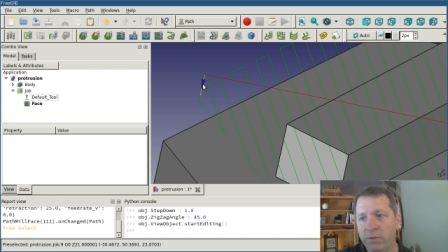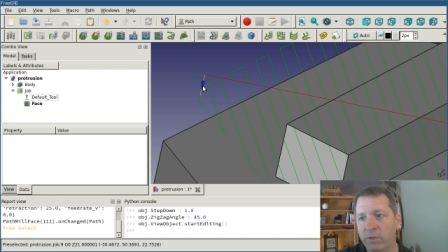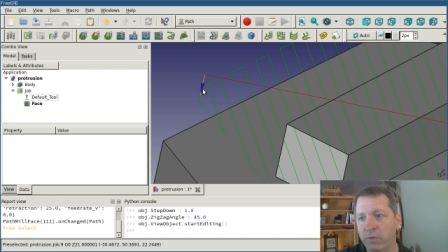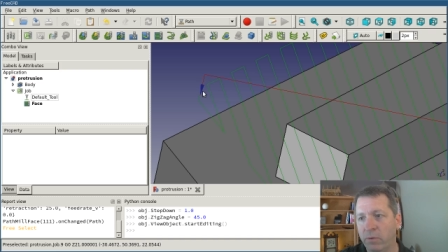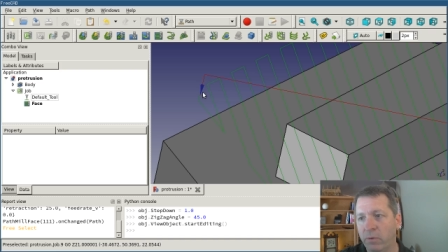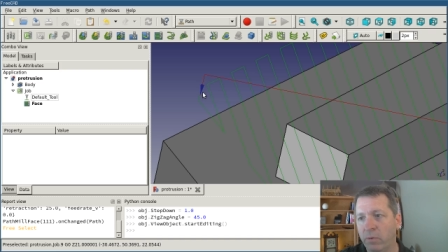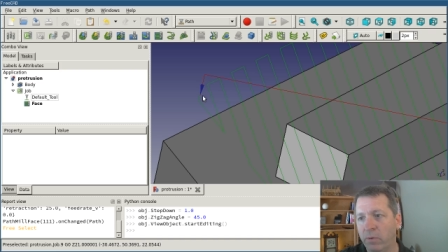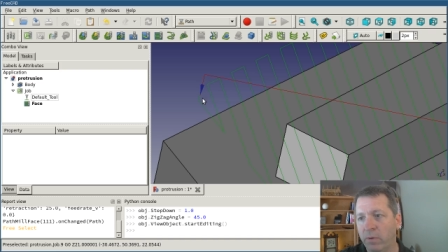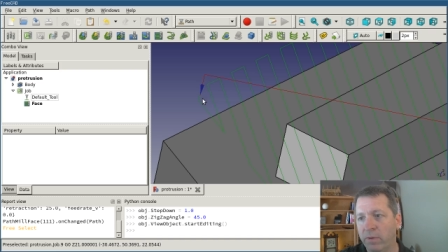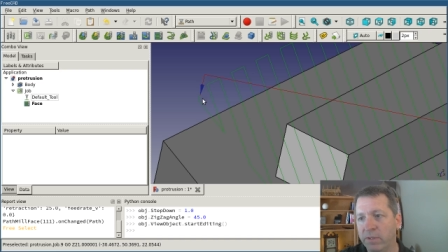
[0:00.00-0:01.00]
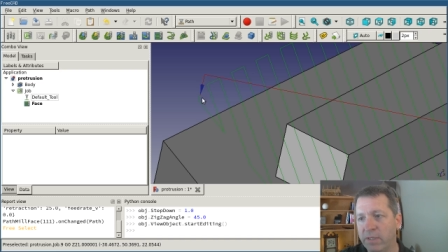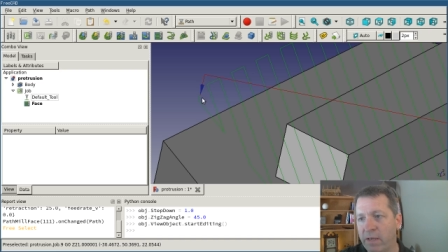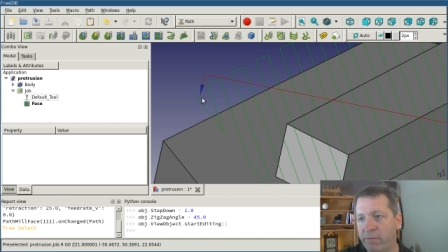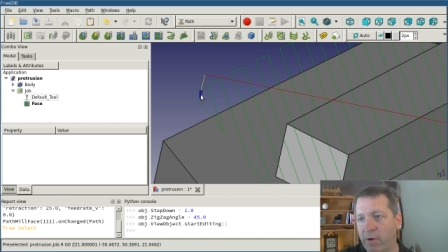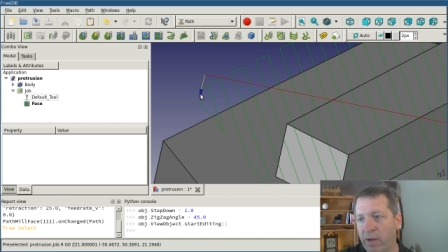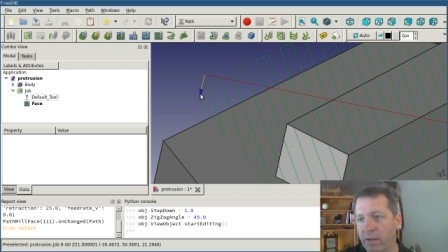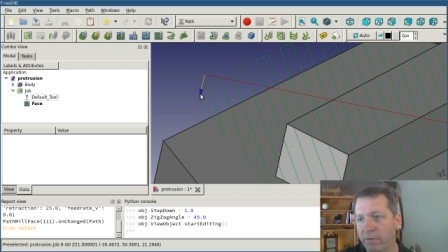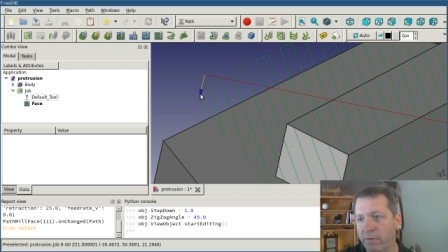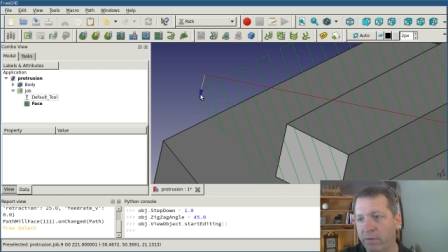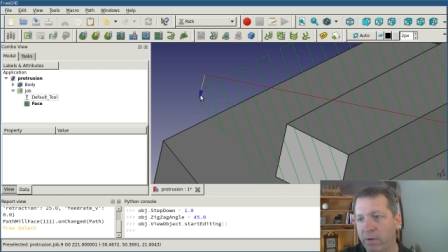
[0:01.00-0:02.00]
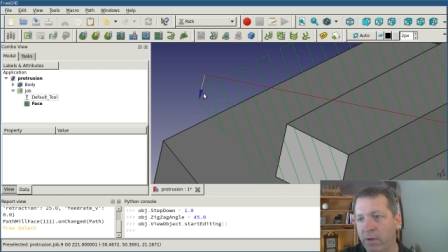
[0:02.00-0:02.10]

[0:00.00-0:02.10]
to the safe height,